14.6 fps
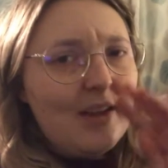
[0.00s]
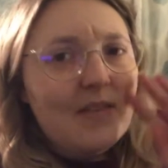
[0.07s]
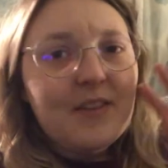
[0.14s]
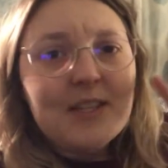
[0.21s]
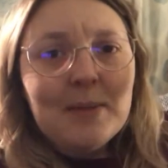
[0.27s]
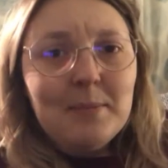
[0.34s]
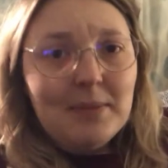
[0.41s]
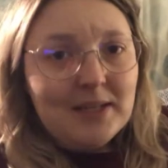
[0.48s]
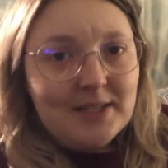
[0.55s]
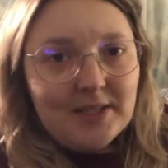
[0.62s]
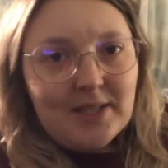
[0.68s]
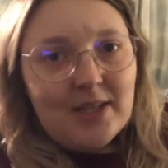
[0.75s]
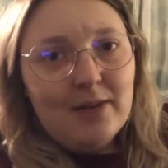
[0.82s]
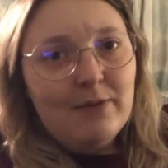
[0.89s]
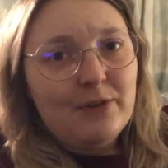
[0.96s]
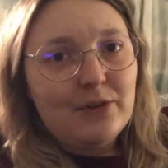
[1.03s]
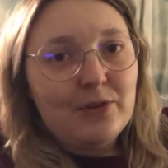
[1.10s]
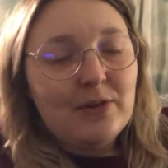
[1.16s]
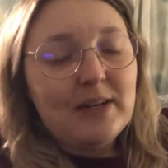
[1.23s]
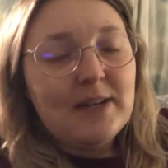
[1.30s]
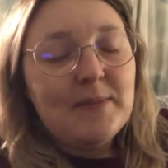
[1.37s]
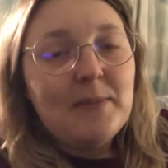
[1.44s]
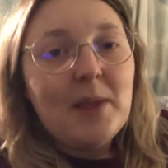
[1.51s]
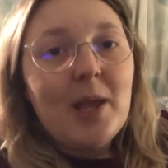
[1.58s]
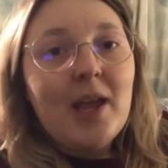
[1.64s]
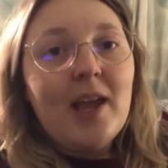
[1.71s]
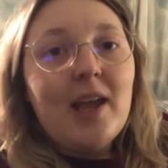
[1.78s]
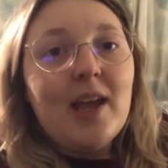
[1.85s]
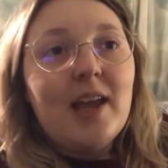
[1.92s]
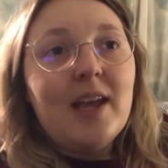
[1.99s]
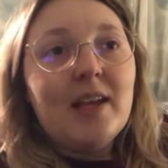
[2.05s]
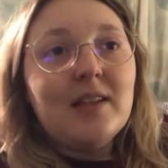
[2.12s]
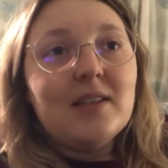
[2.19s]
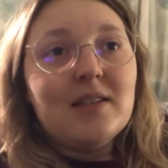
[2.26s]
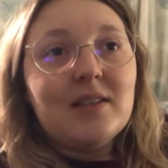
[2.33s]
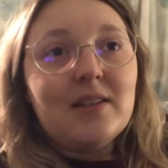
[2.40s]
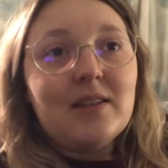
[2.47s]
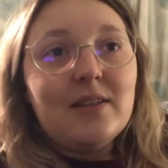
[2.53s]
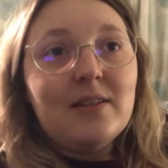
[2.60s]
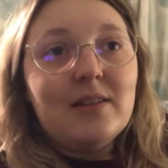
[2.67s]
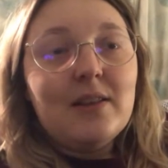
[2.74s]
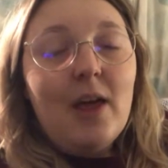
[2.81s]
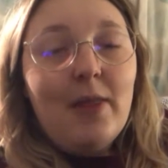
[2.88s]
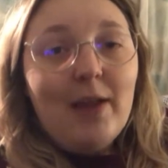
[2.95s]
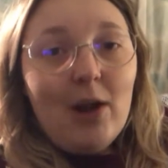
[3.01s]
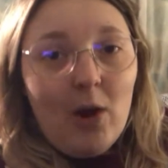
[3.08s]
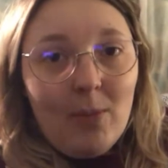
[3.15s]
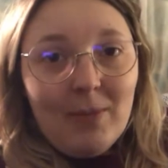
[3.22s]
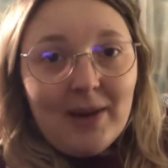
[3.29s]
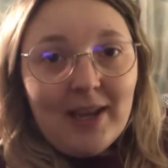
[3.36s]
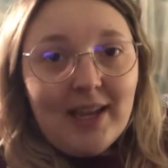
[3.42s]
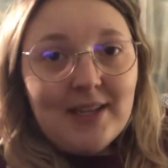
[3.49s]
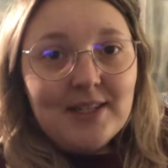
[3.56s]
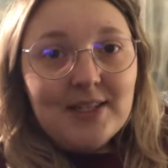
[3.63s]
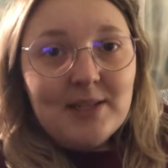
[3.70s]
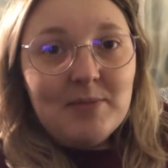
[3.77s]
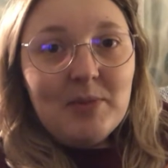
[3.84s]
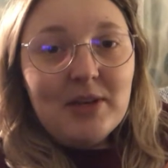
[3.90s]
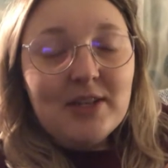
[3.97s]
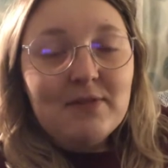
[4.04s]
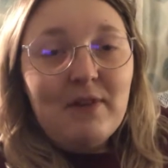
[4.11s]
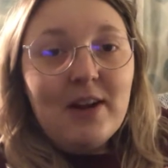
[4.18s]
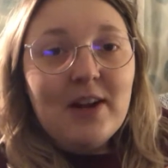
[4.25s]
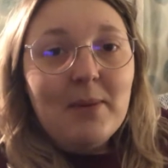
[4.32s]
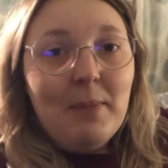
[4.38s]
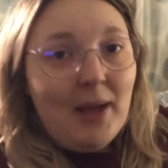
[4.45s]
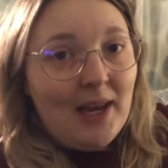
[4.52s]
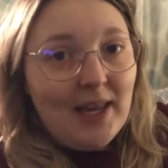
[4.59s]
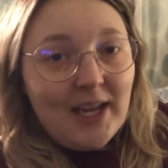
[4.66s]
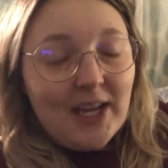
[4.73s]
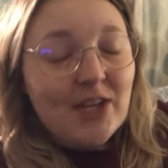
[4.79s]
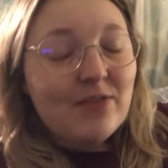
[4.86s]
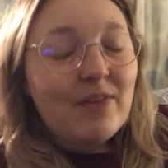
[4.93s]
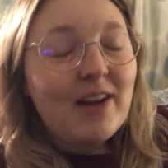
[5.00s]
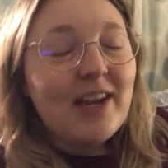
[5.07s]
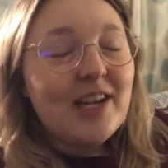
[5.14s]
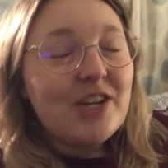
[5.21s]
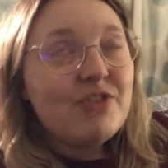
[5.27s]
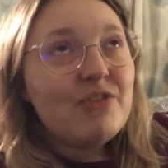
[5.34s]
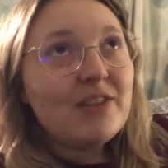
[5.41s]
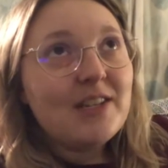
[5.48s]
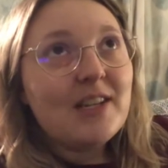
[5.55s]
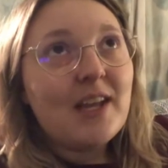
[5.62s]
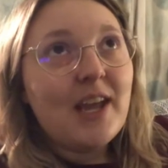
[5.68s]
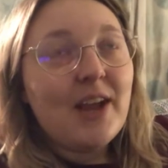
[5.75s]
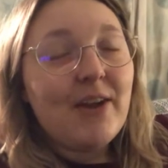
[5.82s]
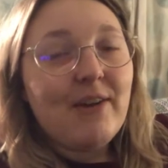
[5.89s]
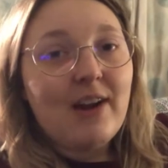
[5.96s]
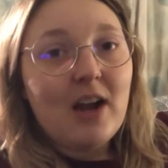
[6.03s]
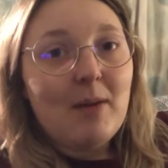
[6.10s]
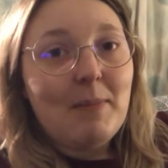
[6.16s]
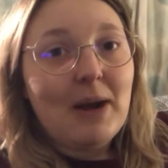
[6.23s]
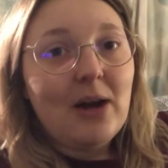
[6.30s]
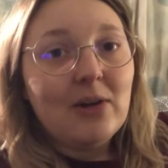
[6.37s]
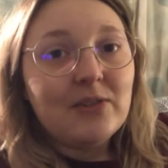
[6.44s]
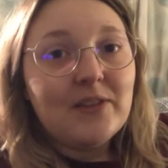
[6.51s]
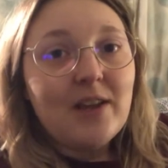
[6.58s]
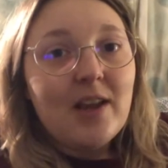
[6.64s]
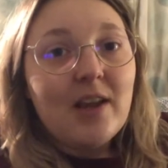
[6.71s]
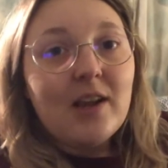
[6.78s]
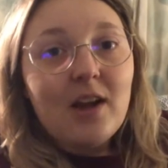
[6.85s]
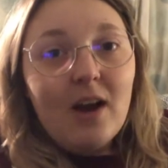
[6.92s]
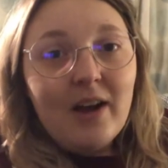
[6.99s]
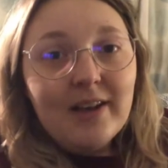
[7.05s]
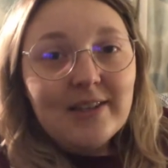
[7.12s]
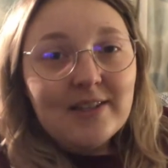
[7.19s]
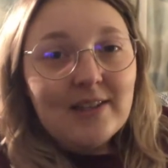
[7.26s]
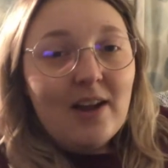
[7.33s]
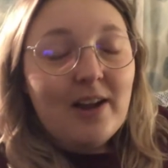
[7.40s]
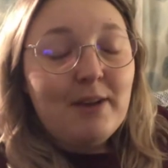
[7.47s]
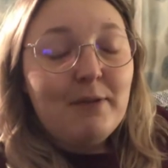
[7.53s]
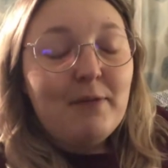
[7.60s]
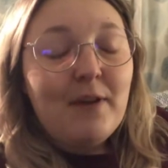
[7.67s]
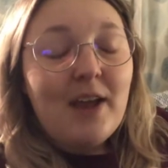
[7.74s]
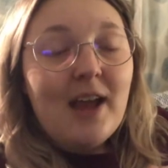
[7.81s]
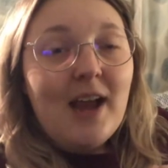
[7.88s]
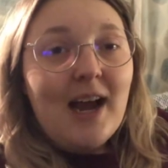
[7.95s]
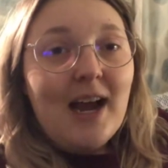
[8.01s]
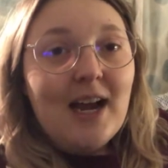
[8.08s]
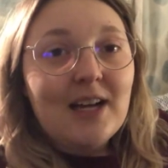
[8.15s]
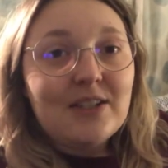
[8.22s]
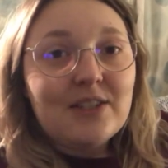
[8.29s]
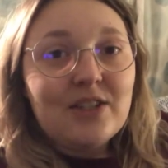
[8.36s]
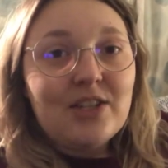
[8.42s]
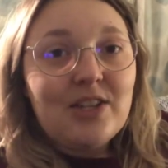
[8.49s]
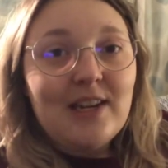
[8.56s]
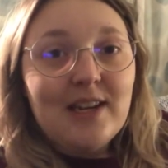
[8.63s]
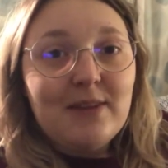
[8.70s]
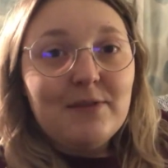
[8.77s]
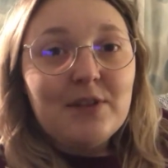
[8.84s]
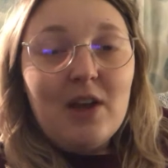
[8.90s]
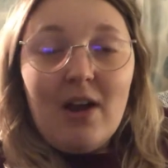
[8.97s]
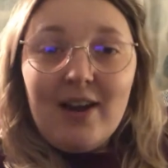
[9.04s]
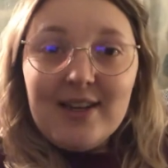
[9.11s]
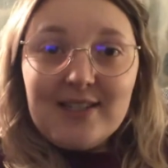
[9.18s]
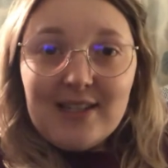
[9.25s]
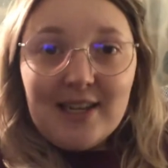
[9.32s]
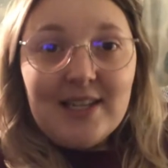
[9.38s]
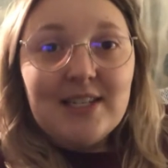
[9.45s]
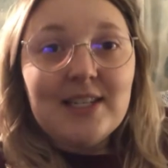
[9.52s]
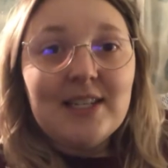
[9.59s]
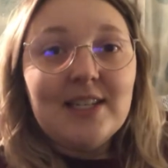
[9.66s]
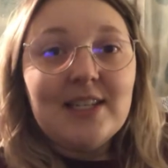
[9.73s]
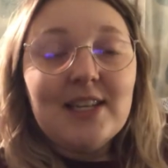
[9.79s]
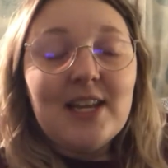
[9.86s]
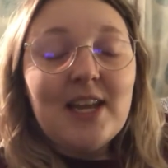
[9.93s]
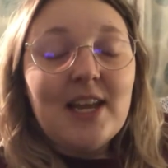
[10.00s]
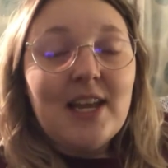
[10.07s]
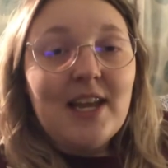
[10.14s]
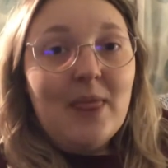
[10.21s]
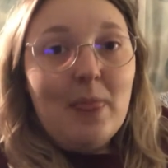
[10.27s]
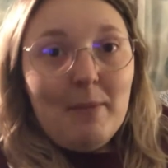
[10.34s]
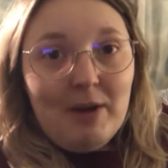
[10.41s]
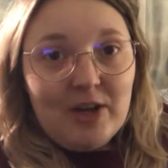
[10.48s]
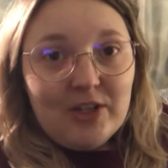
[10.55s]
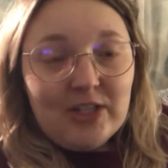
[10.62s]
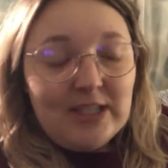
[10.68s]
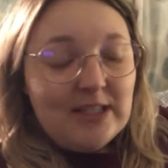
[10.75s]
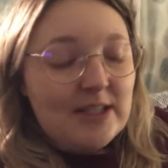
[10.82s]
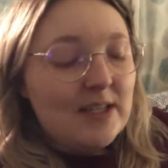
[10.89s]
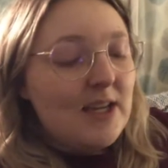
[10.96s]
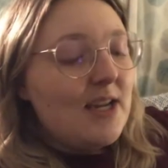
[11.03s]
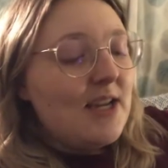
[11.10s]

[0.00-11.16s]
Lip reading: the simplicity of the story. It's nothing complicated, but it's very compelling, and it's very interesting hearing about Kaya's life as she lives isolated in the marshes.